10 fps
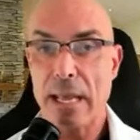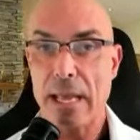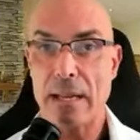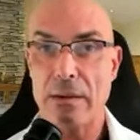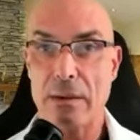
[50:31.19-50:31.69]

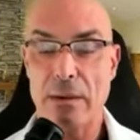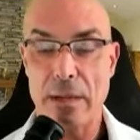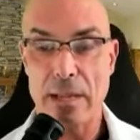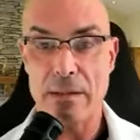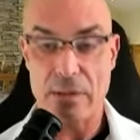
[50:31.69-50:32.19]
And
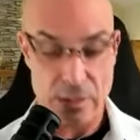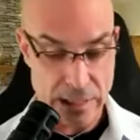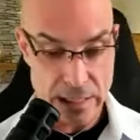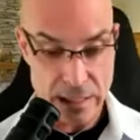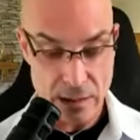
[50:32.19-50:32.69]
mm-hmm.
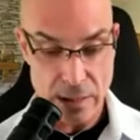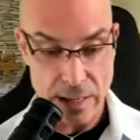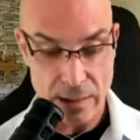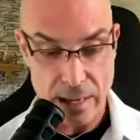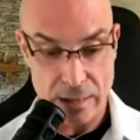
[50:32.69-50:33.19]
he,
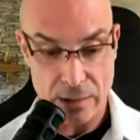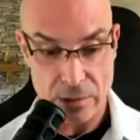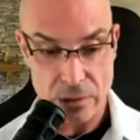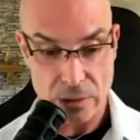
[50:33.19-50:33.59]
and, and